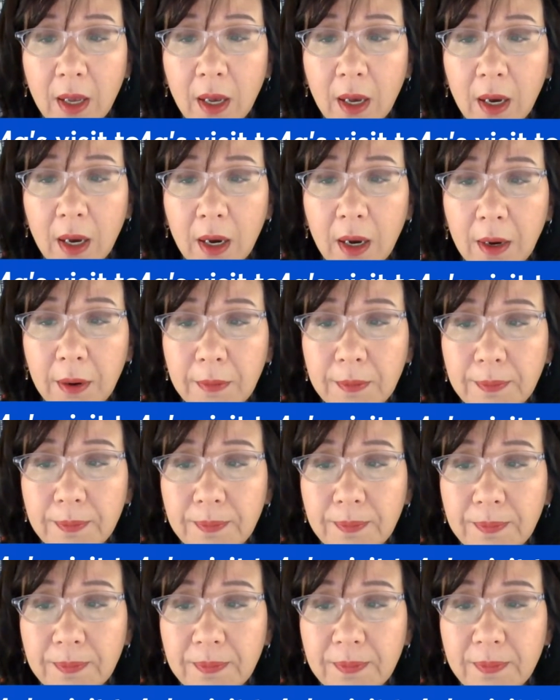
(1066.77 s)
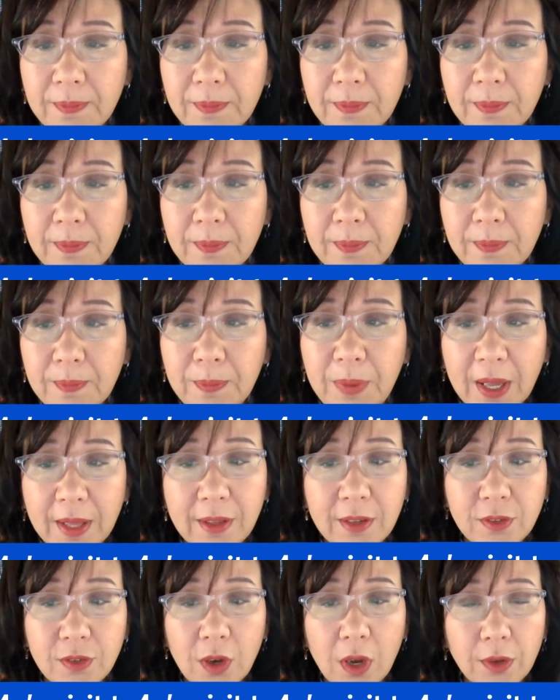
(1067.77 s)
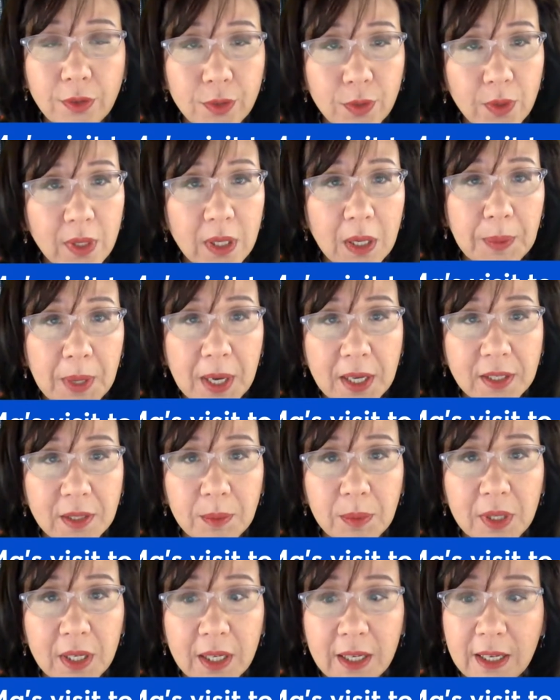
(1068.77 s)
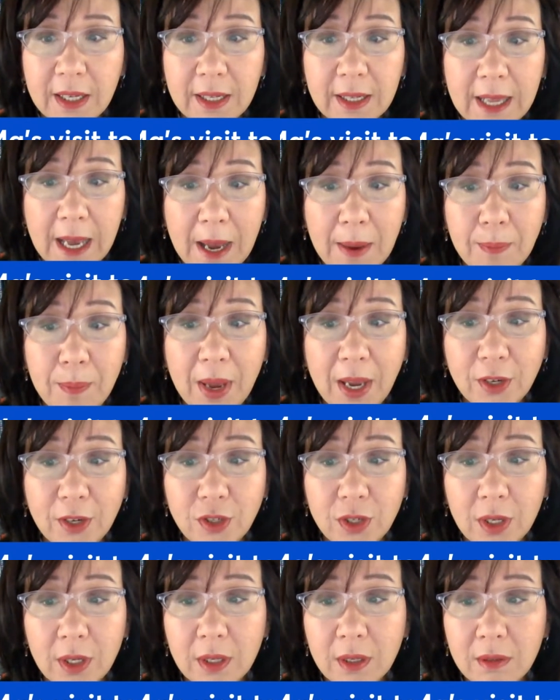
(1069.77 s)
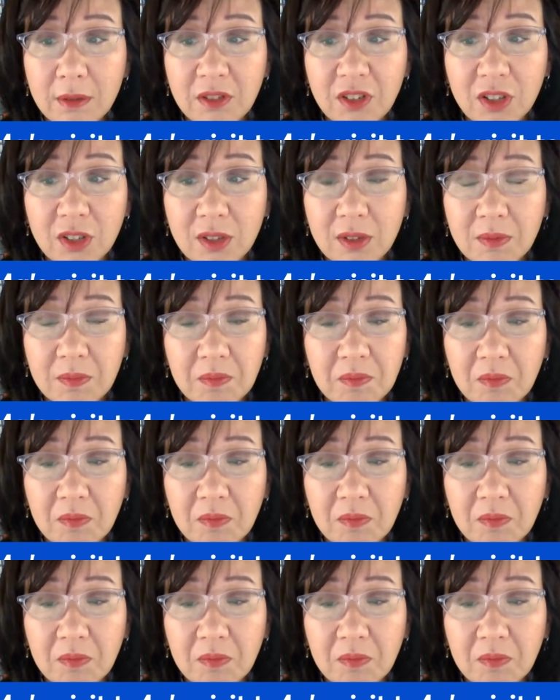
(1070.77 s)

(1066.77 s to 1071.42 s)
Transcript: But there's also a possibility that Beijing just